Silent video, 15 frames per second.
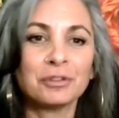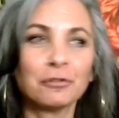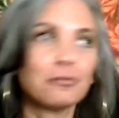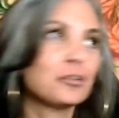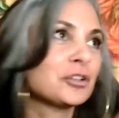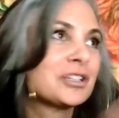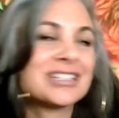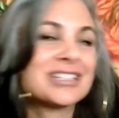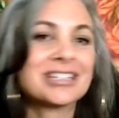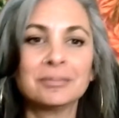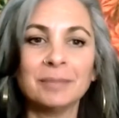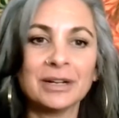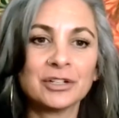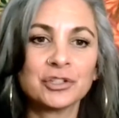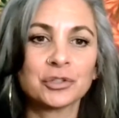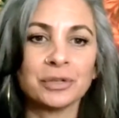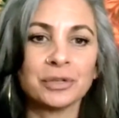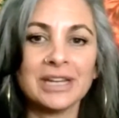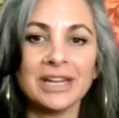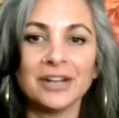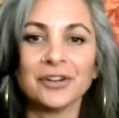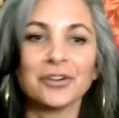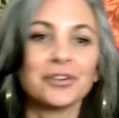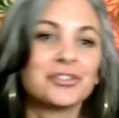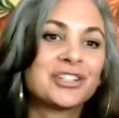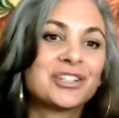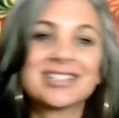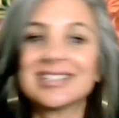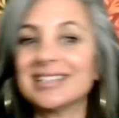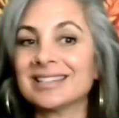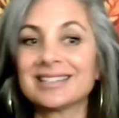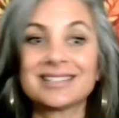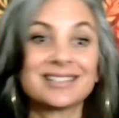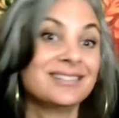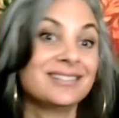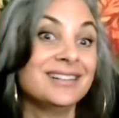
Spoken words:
The first 6 months or a year are just this,